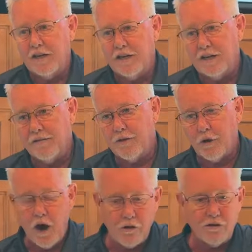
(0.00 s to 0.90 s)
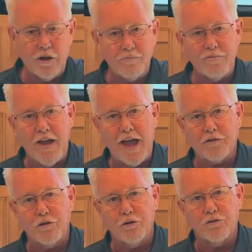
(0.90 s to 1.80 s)
Uh, there are some
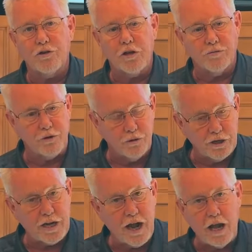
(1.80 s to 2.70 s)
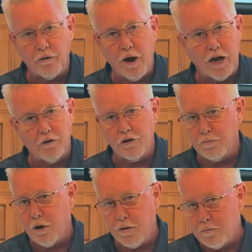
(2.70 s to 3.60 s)
factors. If you're in Colorado,
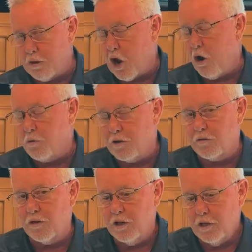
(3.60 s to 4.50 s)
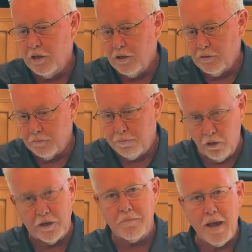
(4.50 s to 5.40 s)
you're probably always
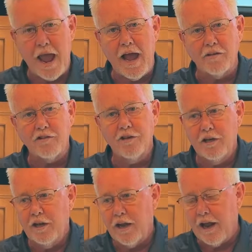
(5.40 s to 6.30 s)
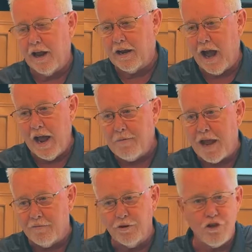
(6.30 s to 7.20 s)
pulling a pass. And I'm
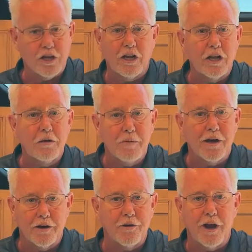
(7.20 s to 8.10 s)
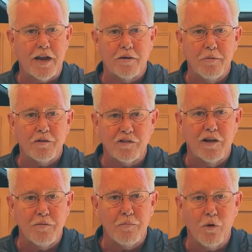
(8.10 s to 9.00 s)
averaging a little bit under eight, about
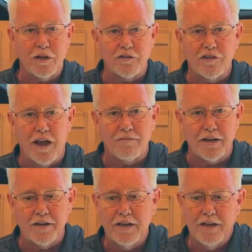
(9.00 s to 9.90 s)
7.7.